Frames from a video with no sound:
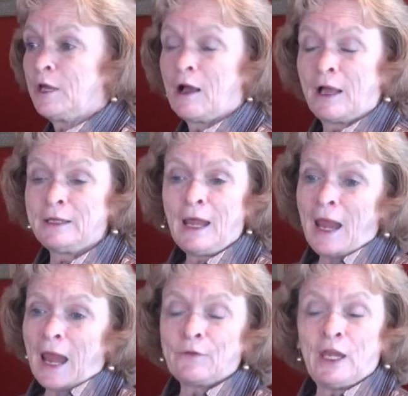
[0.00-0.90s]
Behind.
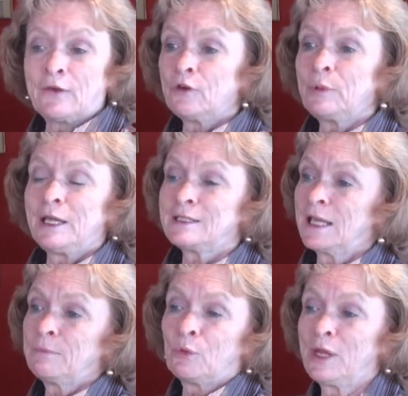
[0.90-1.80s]
And everybody
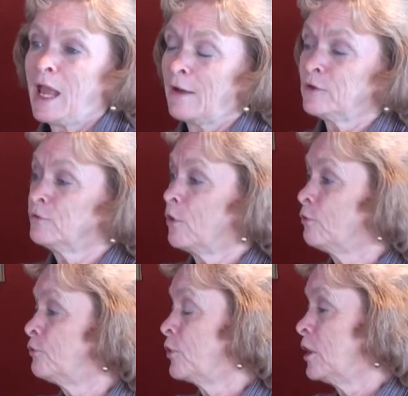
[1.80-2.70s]
said, but we have to
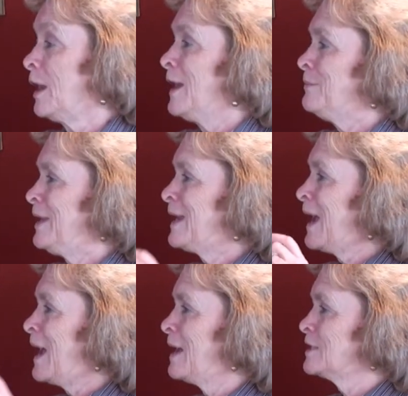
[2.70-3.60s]
vote for it
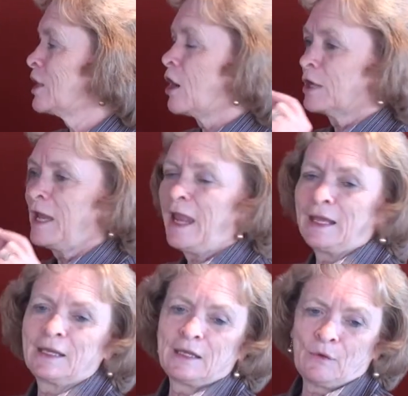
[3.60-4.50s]
because our
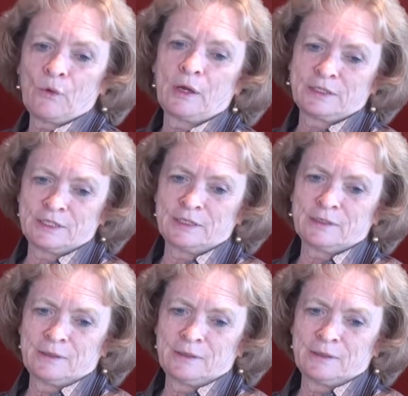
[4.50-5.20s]
candidate wants it.